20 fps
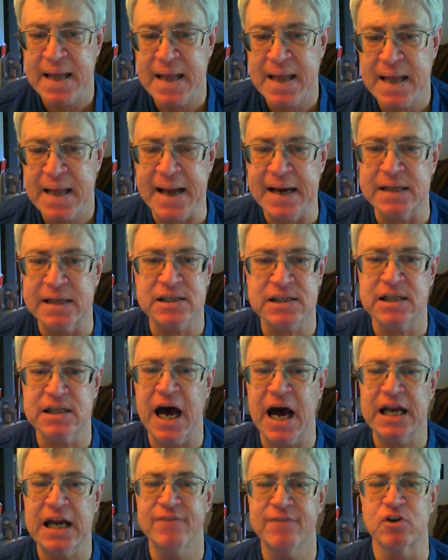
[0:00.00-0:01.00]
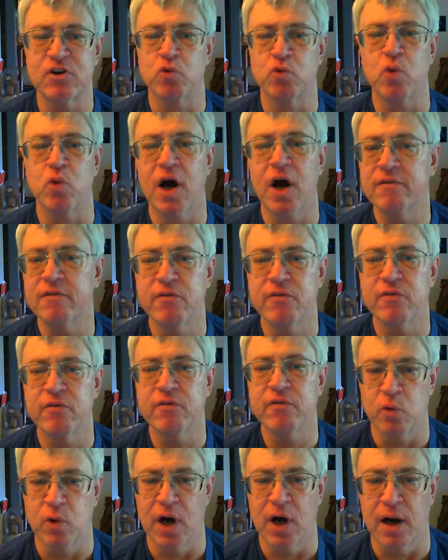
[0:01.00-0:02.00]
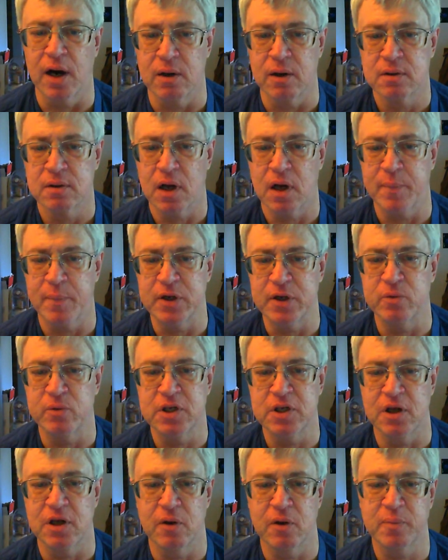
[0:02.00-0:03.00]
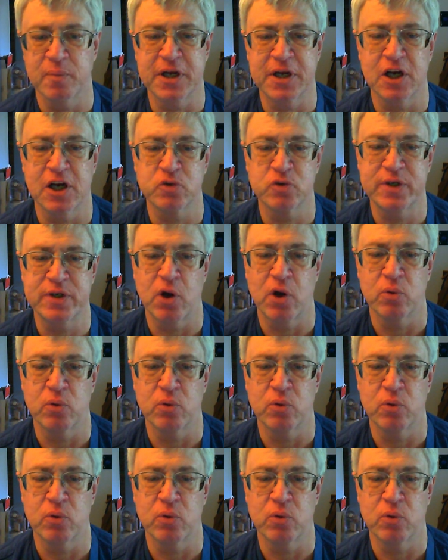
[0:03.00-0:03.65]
And it's not even run very well. Because we